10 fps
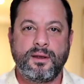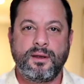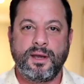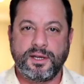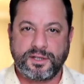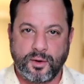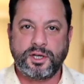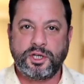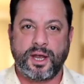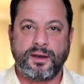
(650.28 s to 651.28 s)
his own
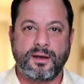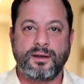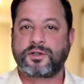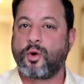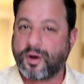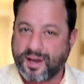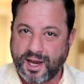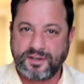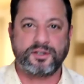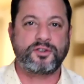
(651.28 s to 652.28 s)
agenda, his court
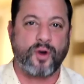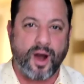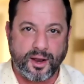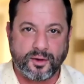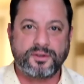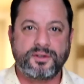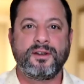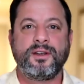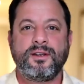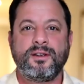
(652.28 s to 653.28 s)
case, his trials,
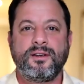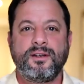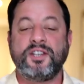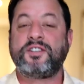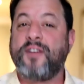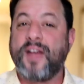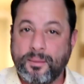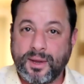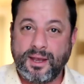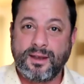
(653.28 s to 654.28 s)
his
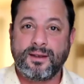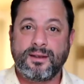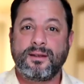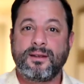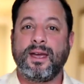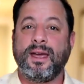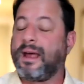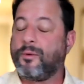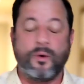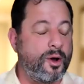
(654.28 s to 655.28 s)
family, and I
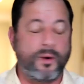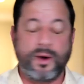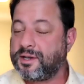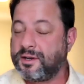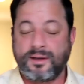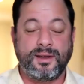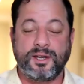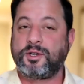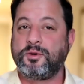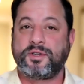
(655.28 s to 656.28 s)
won't go into the
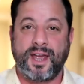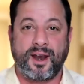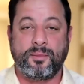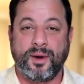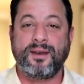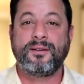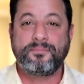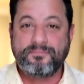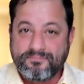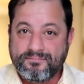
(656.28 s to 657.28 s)
issues there, but
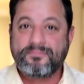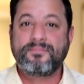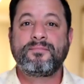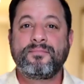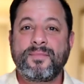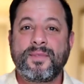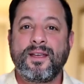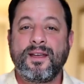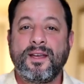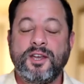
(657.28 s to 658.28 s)

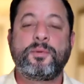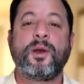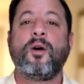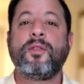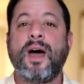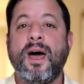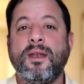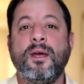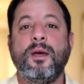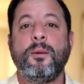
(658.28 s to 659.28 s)
he's put all that
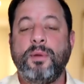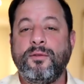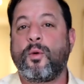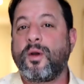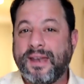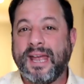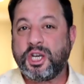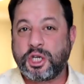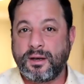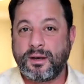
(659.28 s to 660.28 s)
before the
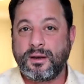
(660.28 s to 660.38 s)
nation.